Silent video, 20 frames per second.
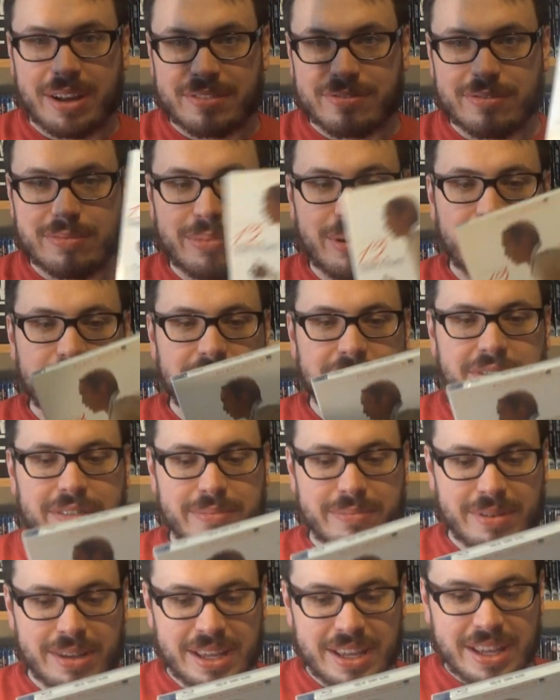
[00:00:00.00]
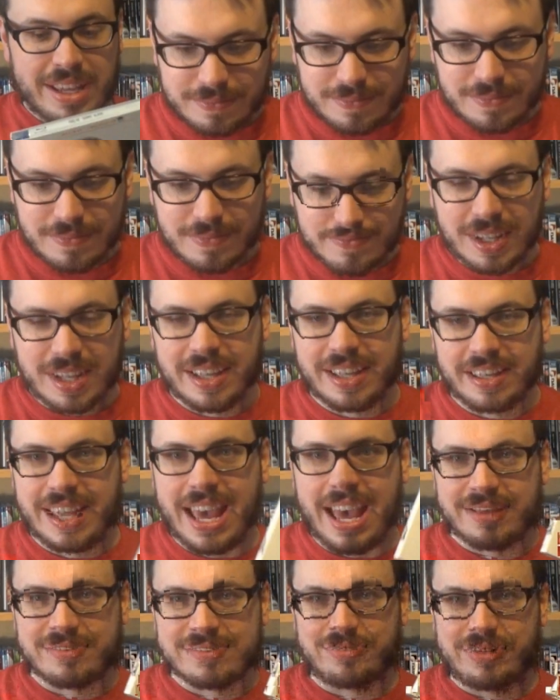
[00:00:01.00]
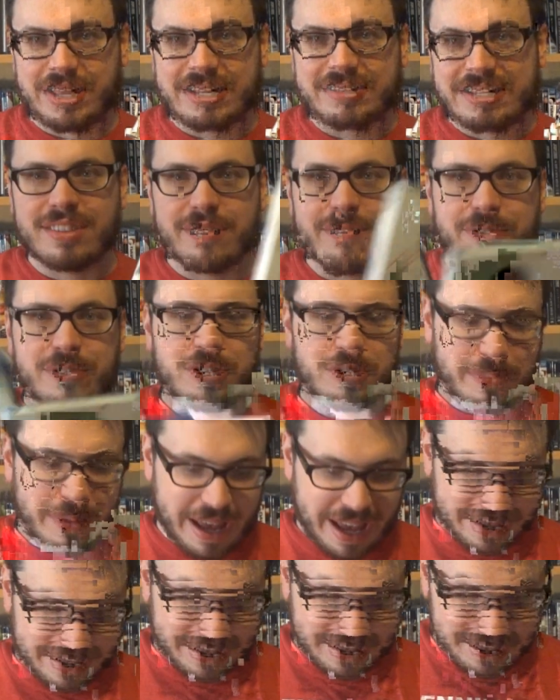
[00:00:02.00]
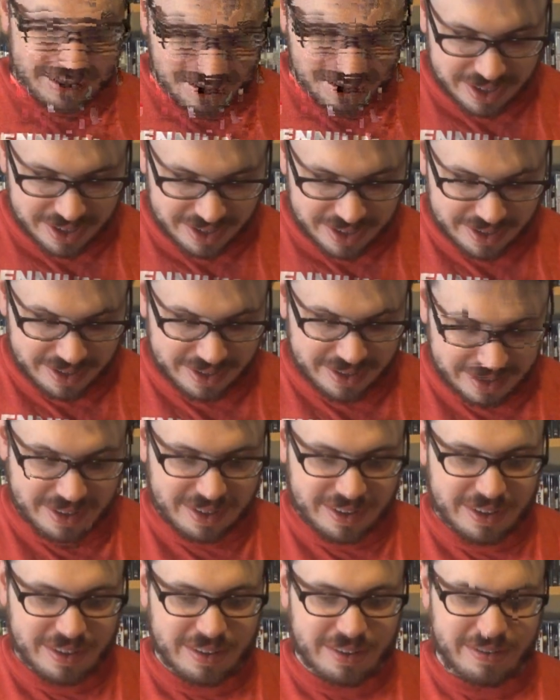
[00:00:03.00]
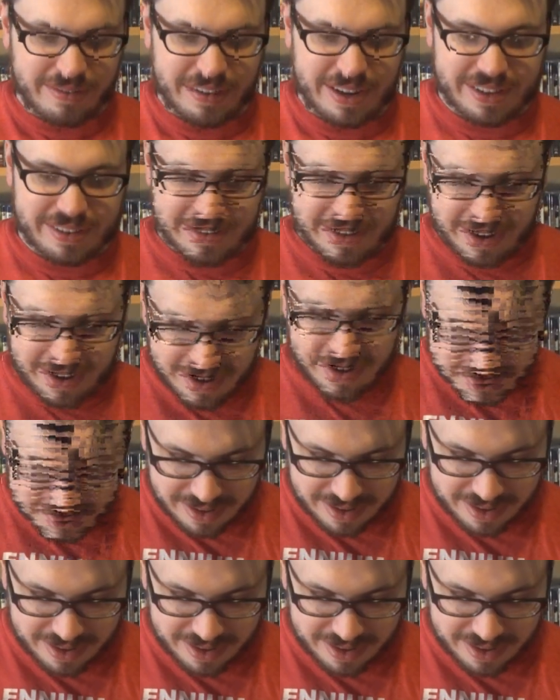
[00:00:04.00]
bucks for both of them. Yeah, so that's the first package right there.